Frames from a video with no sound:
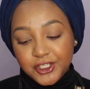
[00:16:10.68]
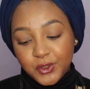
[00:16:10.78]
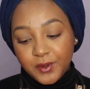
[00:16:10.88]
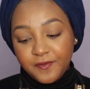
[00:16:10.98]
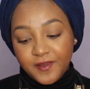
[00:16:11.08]

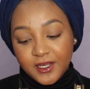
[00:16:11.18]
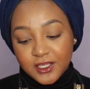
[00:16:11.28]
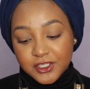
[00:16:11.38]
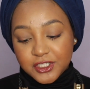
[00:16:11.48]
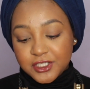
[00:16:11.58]
Dewy
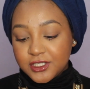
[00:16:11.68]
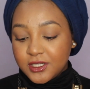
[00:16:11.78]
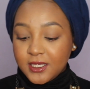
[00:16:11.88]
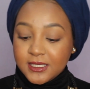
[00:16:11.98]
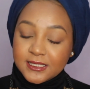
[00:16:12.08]
Finish
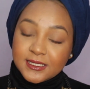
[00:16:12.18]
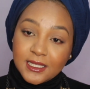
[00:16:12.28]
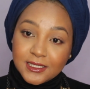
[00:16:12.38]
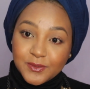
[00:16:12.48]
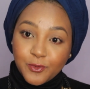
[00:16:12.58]

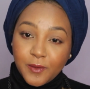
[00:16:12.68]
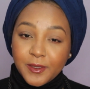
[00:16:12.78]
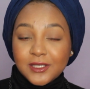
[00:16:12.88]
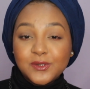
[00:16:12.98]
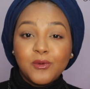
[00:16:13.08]
Setting Spray
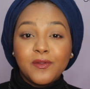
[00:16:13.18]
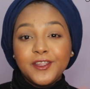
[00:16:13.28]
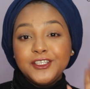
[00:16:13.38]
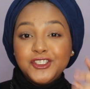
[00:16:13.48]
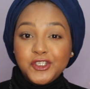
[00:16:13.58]
because we want
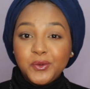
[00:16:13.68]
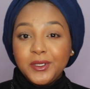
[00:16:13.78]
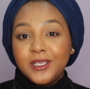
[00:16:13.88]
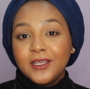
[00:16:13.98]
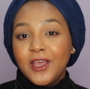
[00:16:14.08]
the
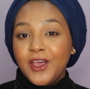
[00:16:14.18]
chewy,